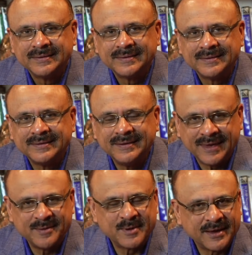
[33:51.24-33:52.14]
He
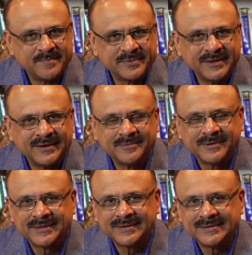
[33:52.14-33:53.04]
came accompanied
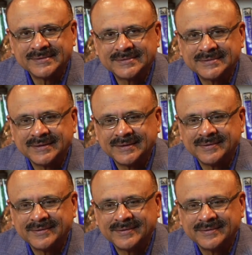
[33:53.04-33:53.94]
with his
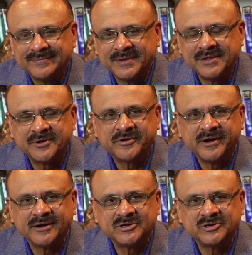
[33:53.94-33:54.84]

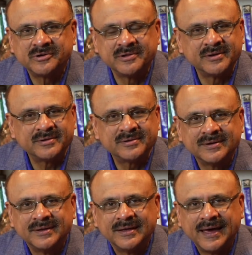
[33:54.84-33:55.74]
military adjutant.
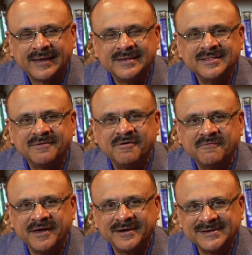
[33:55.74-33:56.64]
I think they
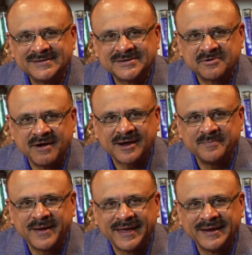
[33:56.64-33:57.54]
were very struck
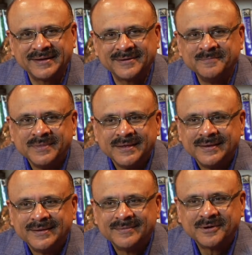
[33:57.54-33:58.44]
by it,
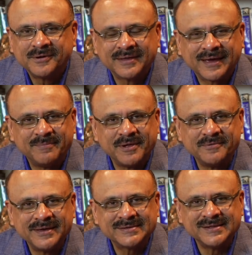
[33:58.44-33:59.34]
because a couple
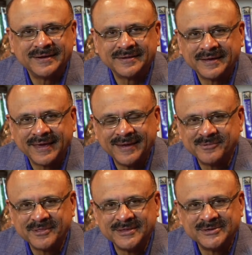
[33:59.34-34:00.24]
of weeks later they came to the